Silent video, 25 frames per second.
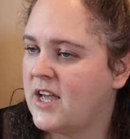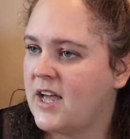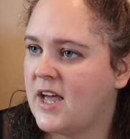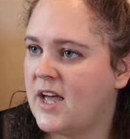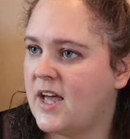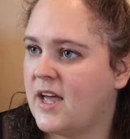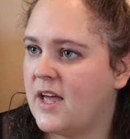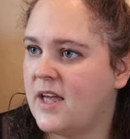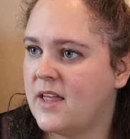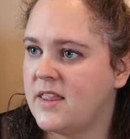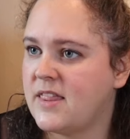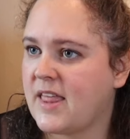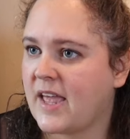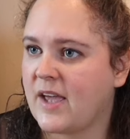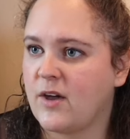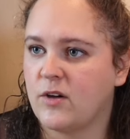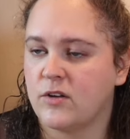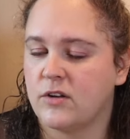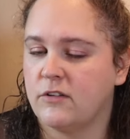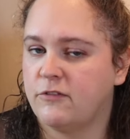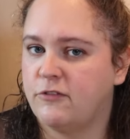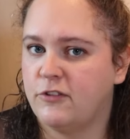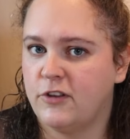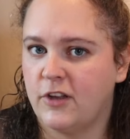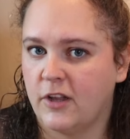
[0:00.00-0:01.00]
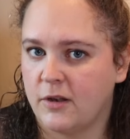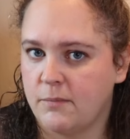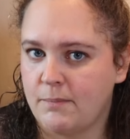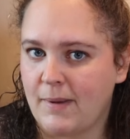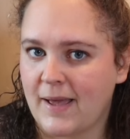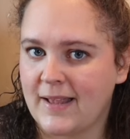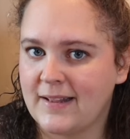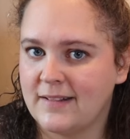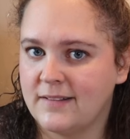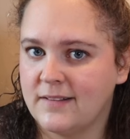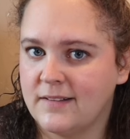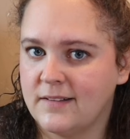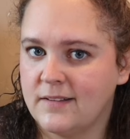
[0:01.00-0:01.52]
they got a full-on
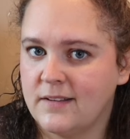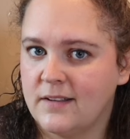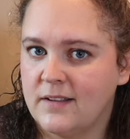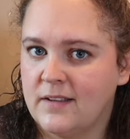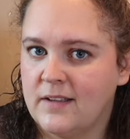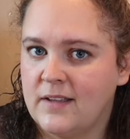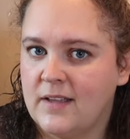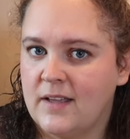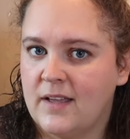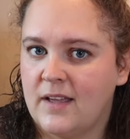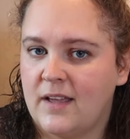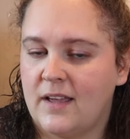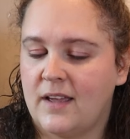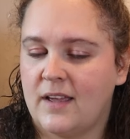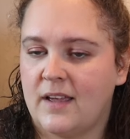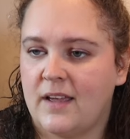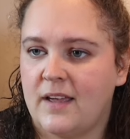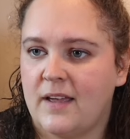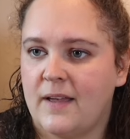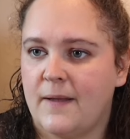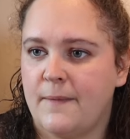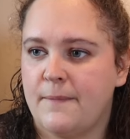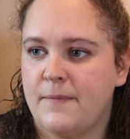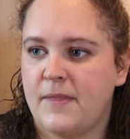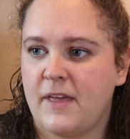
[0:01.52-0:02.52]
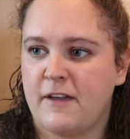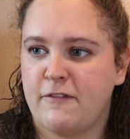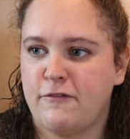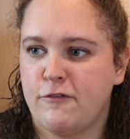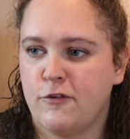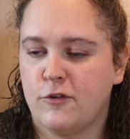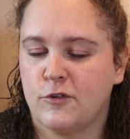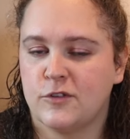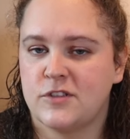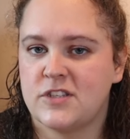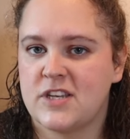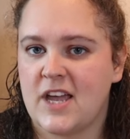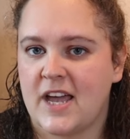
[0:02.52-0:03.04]
battle, they
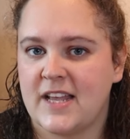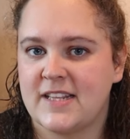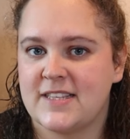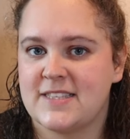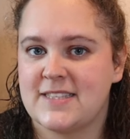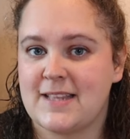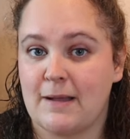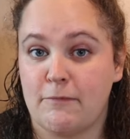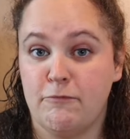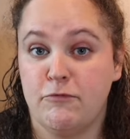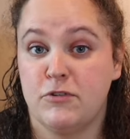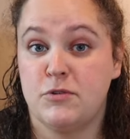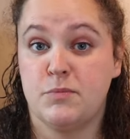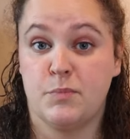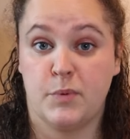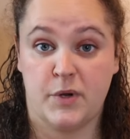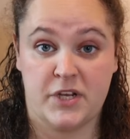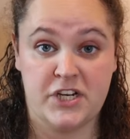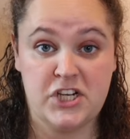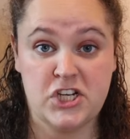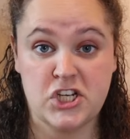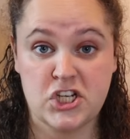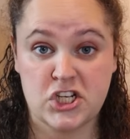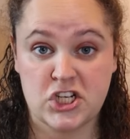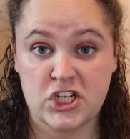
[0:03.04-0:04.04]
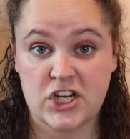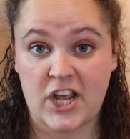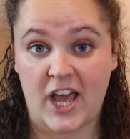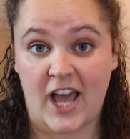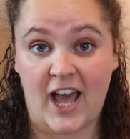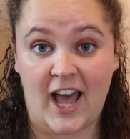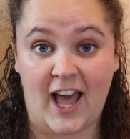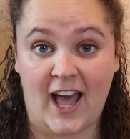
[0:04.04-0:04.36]
fought at Stamford Bridge,